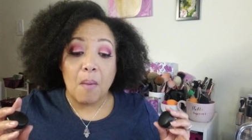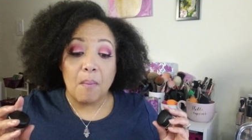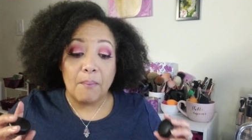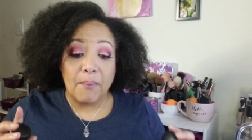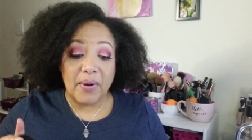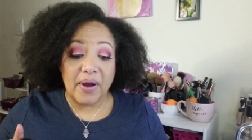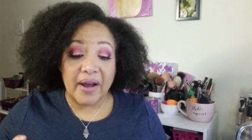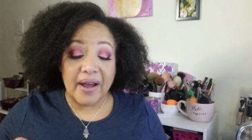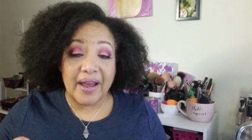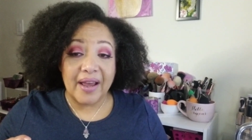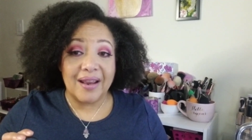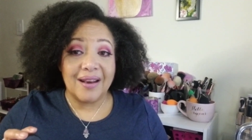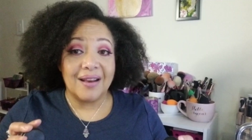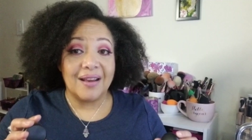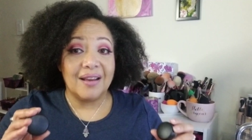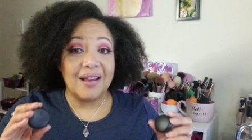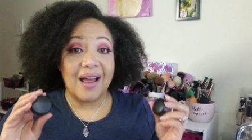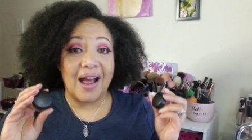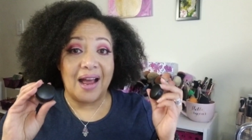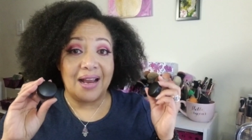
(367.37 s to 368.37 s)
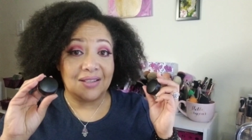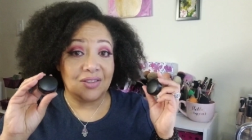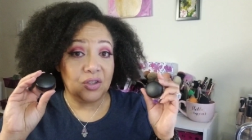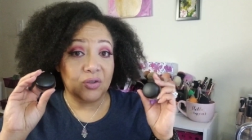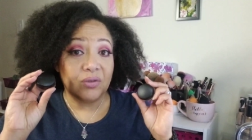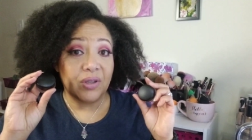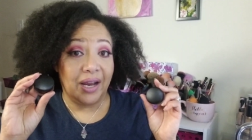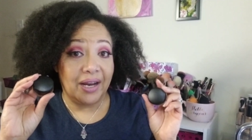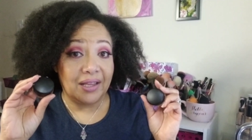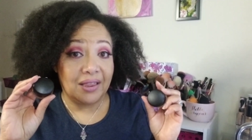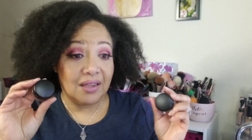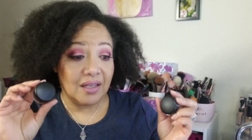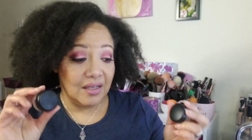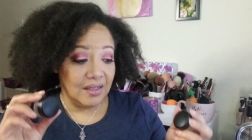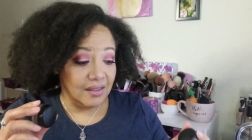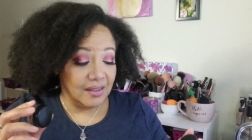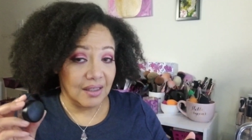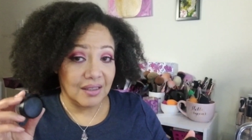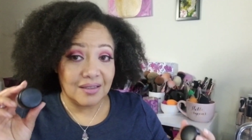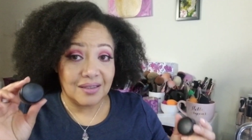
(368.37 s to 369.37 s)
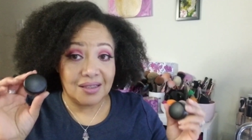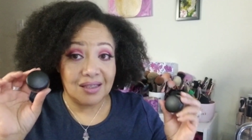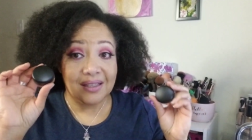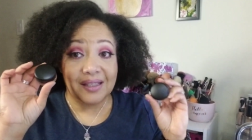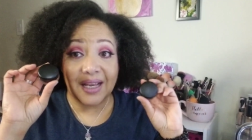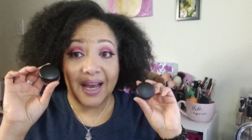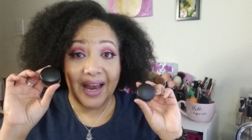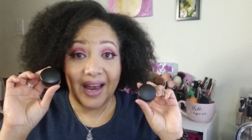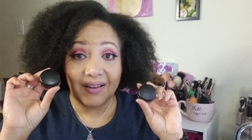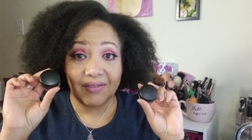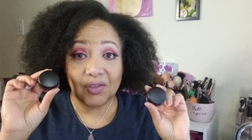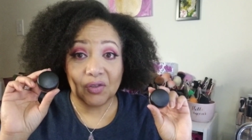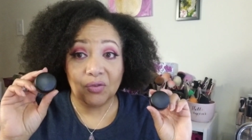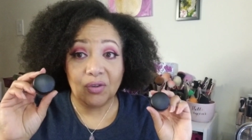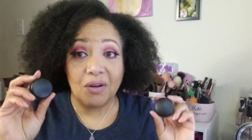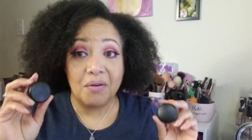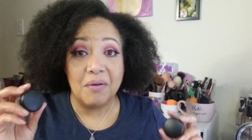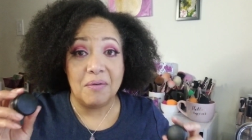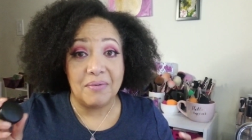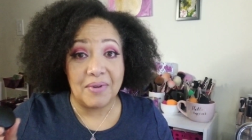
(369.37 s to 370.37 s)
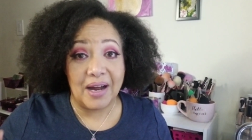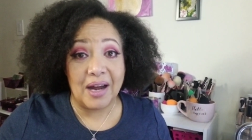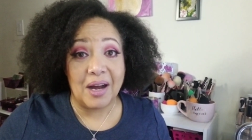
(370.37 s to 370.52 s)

But I do like these. And since I have two of them,